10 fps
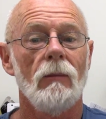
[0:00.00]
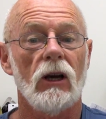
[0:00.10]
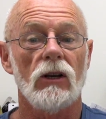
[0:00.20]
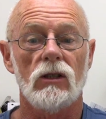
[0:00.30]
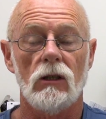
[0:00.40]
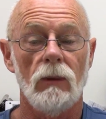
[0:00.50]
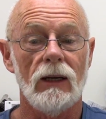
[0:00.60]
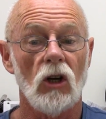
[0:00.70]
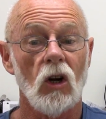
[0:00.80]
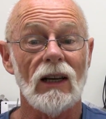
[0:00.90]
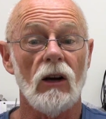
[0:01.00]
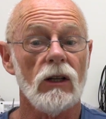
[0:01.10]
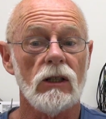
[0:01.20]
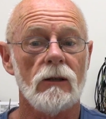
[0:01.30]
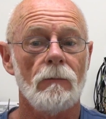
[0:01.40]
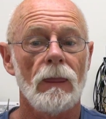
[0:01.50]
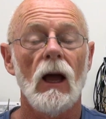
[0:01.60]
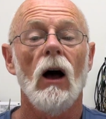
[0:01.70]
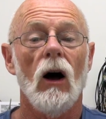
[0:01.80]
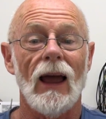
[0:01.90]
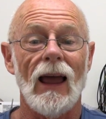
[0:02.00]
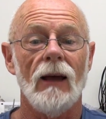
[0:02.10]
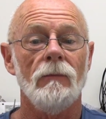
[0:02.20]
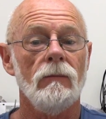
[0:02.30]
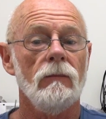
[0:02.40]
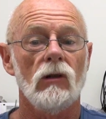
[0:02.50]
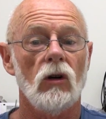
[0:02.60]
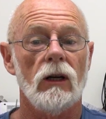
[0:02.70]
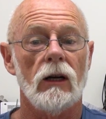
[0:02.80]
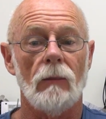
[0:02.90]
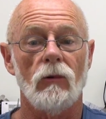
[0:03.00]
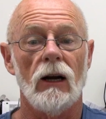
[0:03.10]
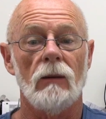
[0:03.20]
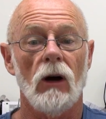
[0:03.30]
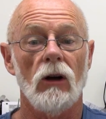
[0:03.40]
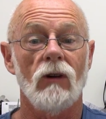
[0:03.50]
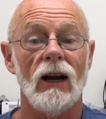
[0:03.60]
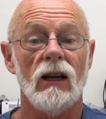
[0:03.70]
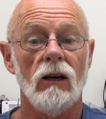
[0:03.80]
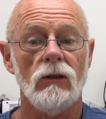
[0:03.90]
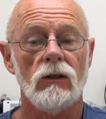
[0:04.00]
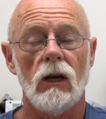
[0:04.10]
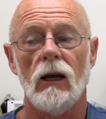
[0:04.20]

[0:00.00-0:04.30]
Because to be totally honest, I am looking at upgrading my own radios.